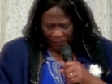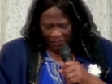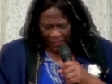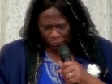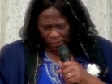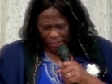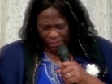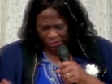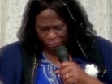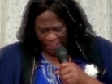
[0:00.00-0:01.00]
They
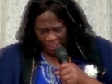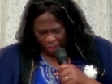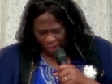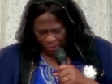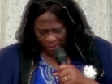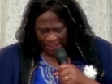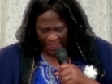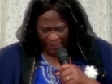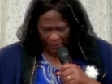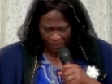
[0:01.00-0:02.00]
ridiculed
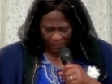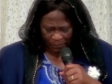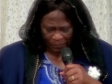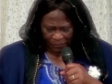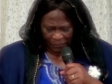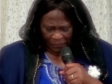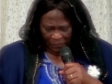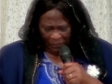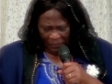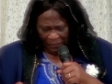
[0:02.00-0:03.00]
him.
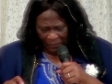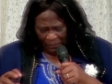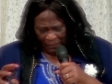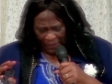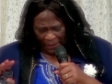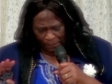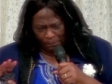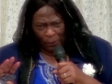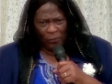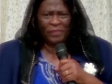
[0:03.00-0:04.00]
He
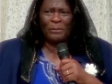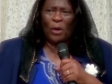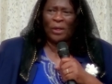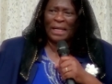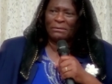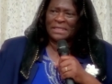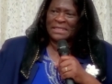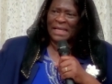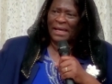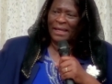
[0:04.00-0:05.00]
put them all
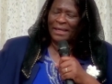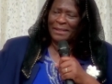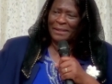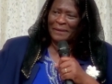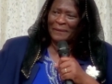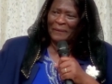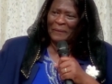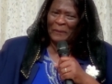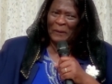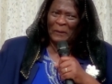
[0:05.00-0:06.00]
outside.
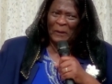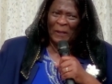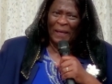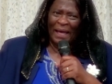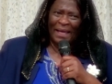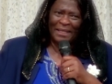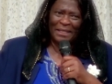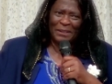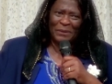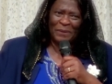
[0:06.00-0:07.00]

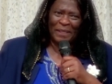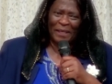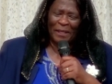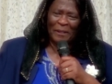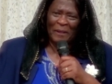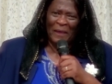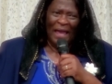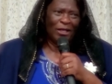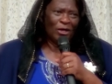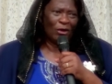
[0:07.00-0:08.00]
Hallelujah.
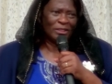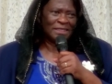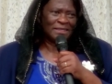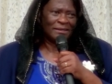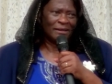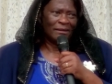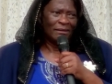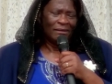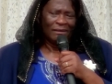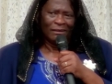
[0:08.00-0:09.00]
And God is going to
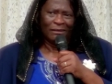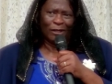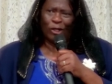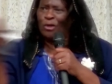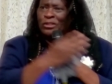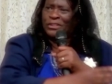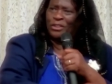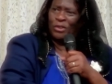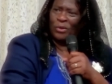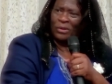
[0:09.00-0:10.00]
close the
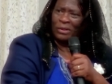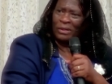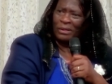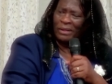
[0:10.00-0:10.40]
door